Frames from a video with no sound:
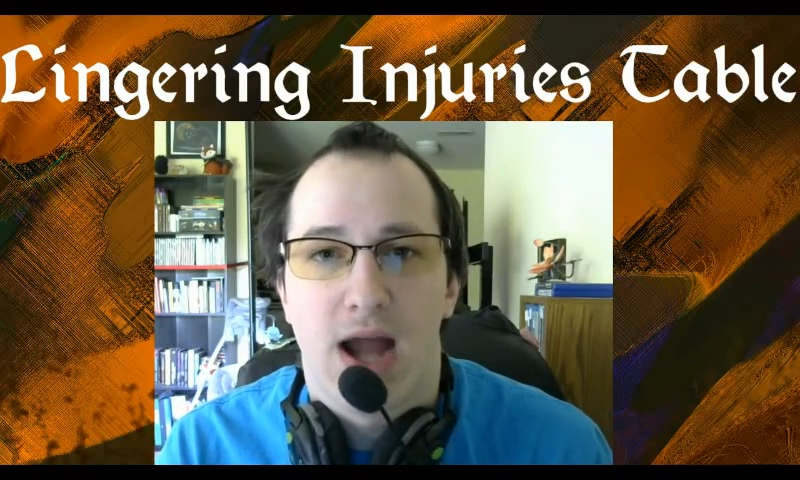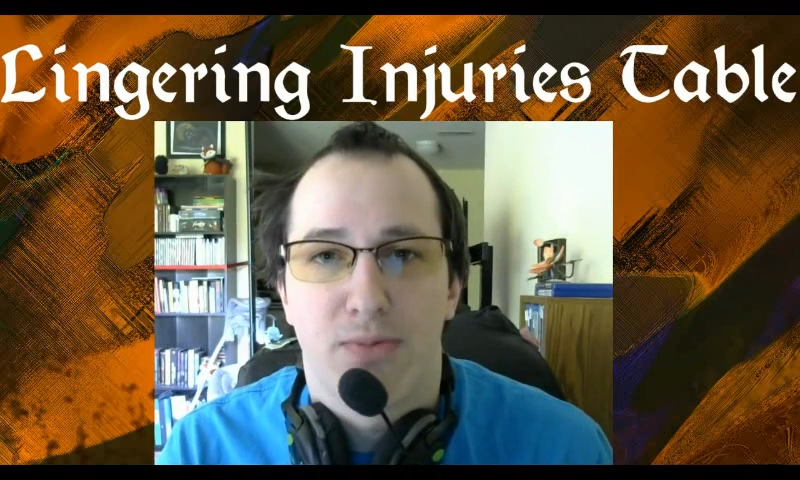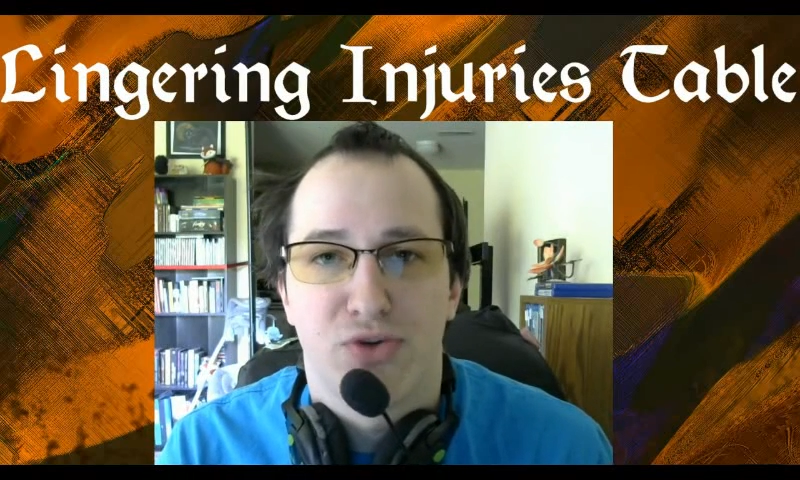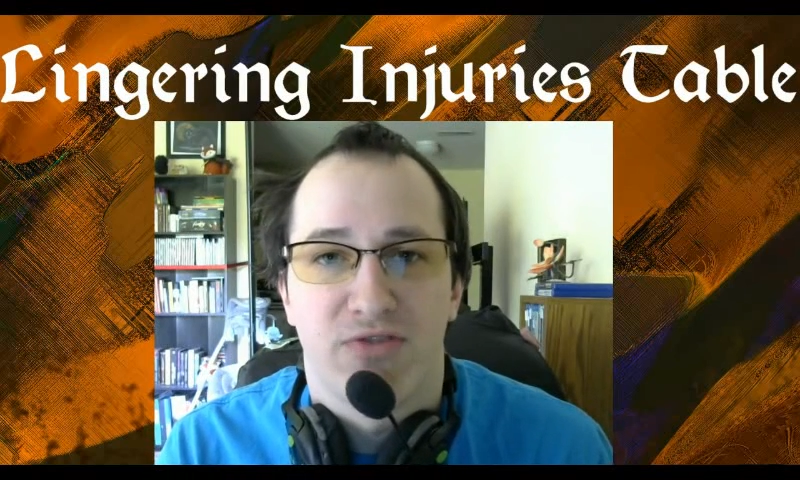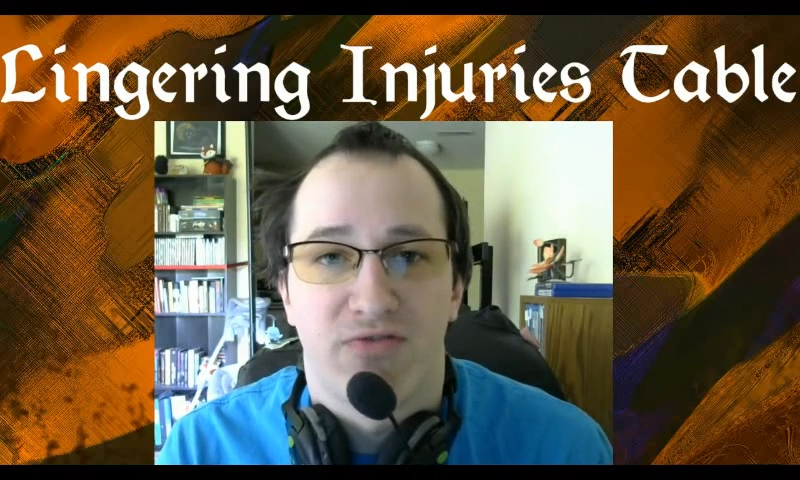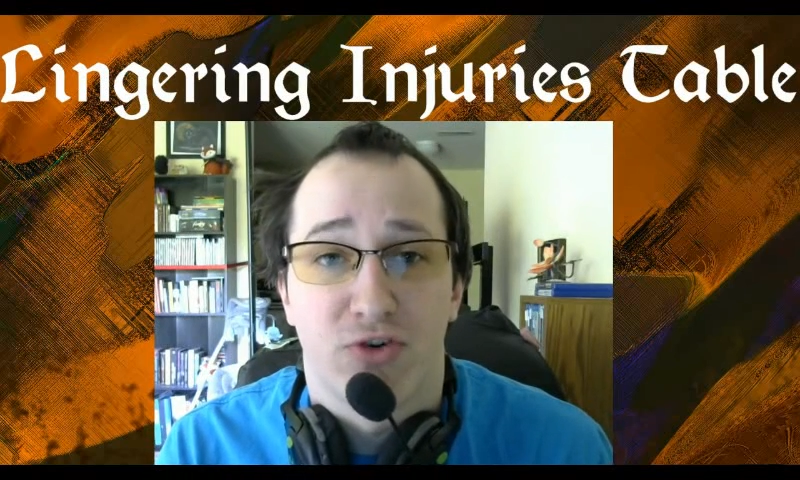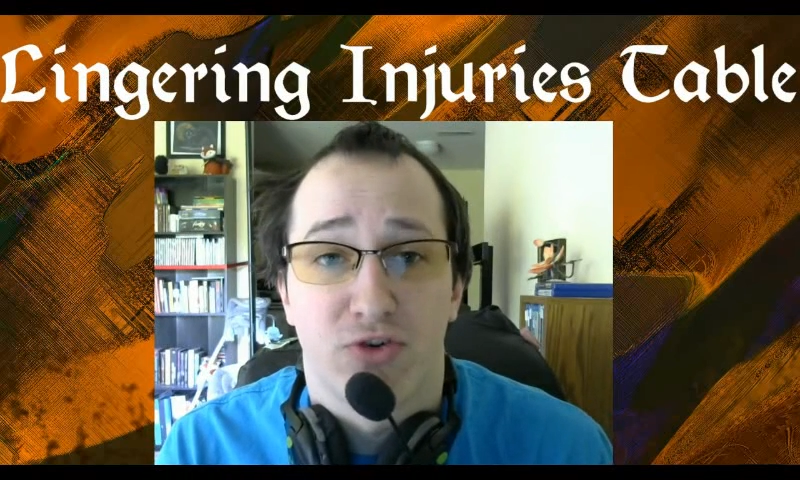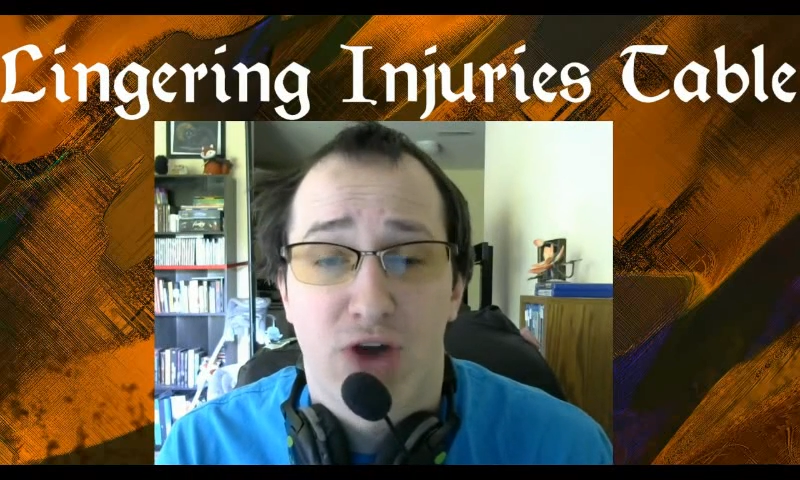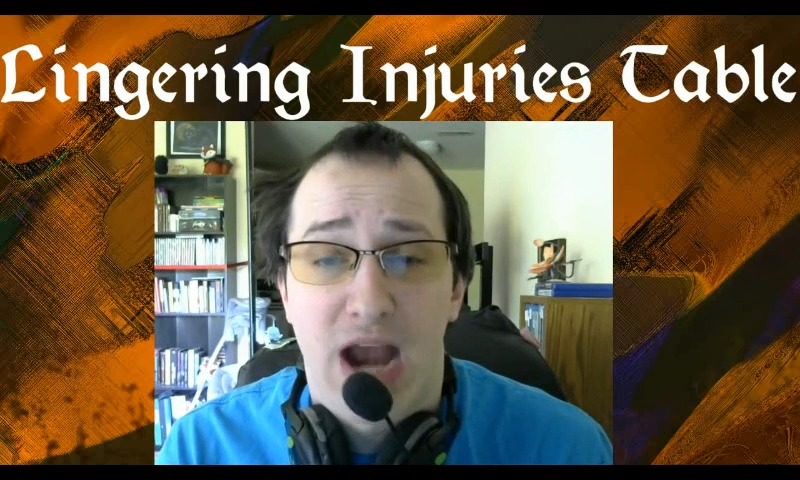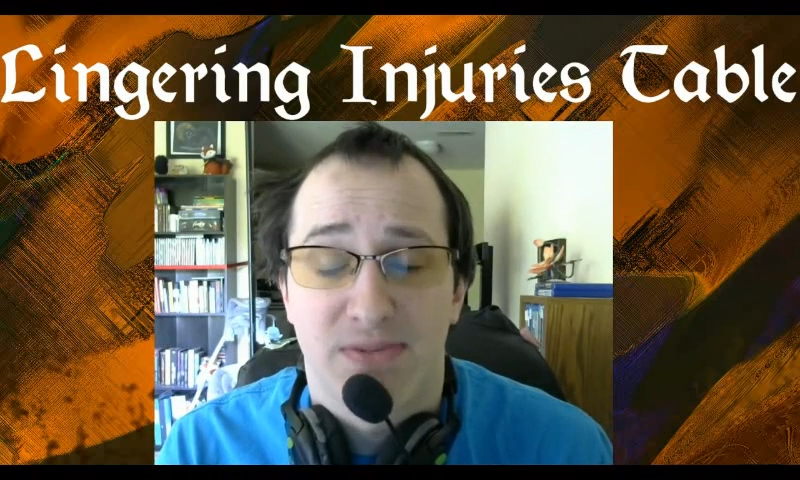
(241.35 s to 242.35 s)
option for
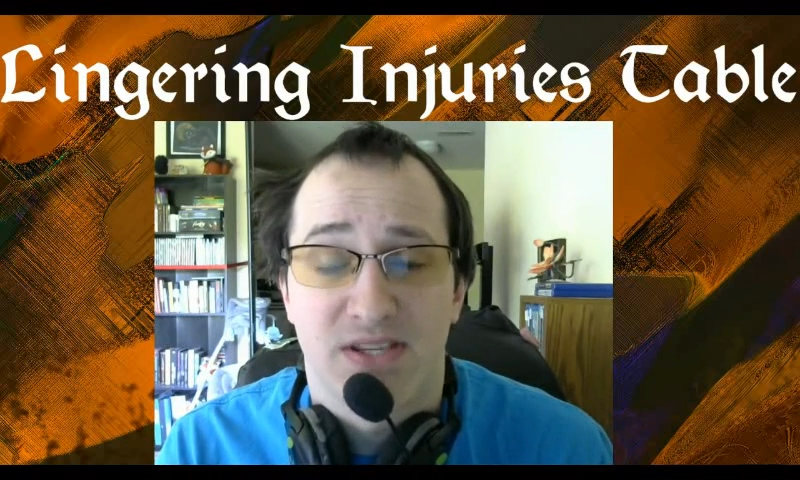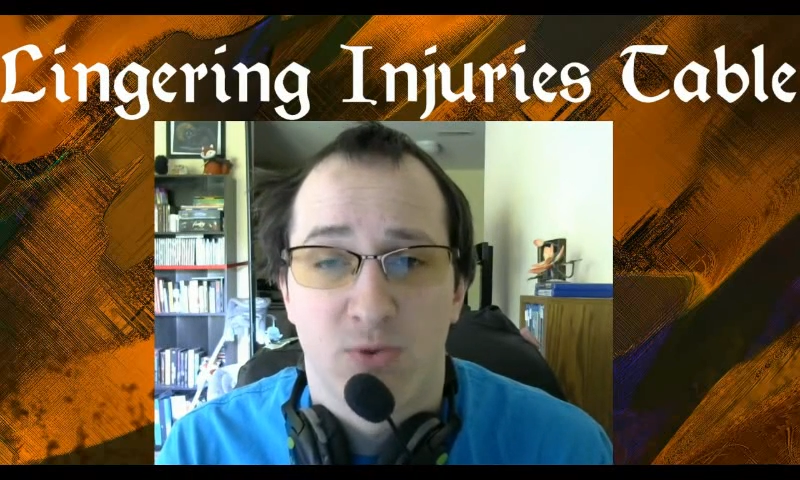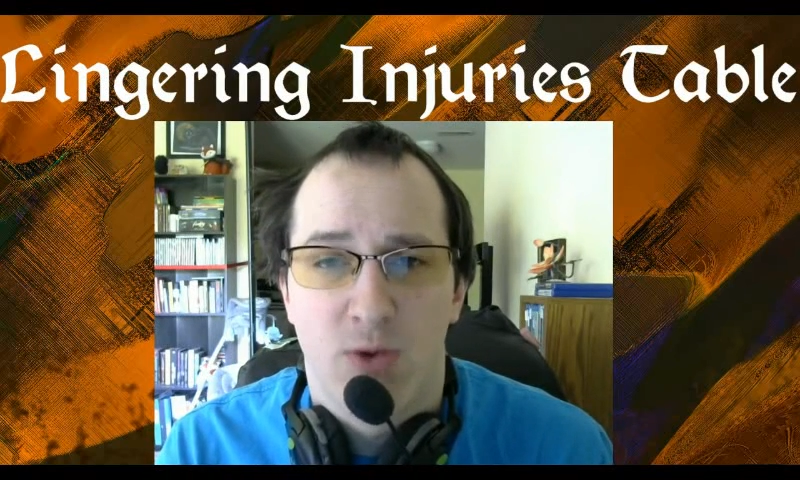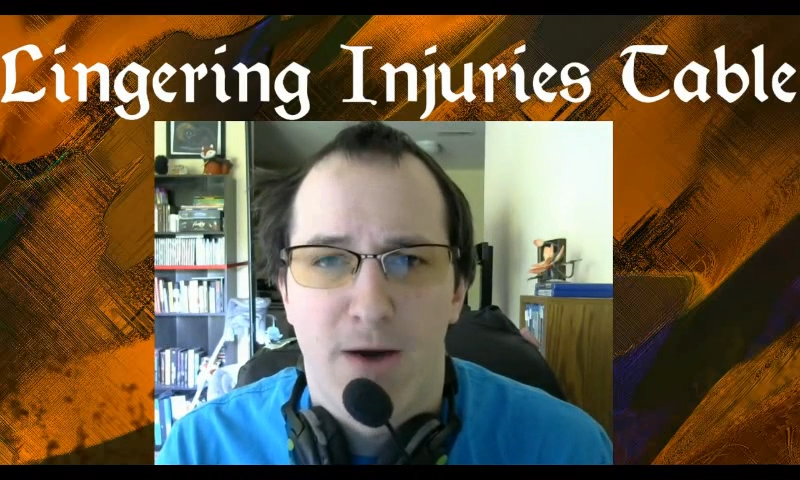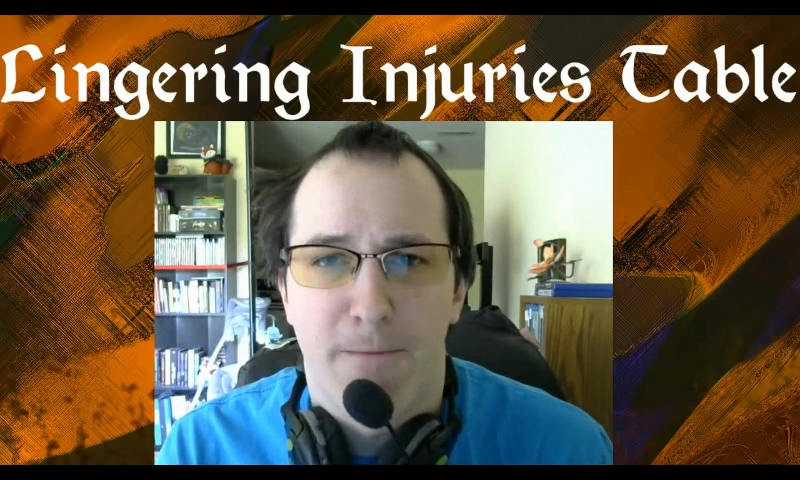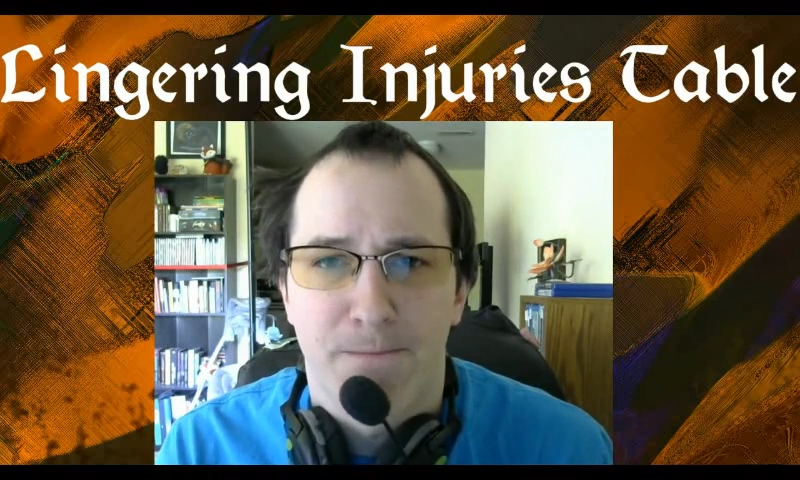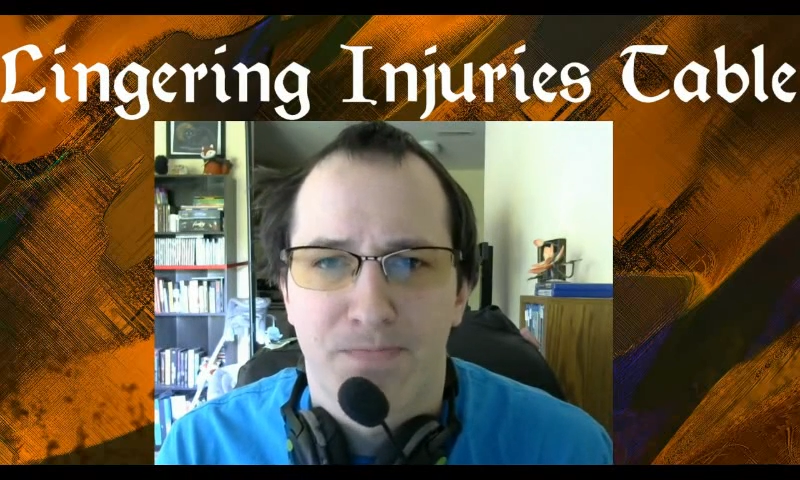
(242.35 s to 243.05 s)
traps as well.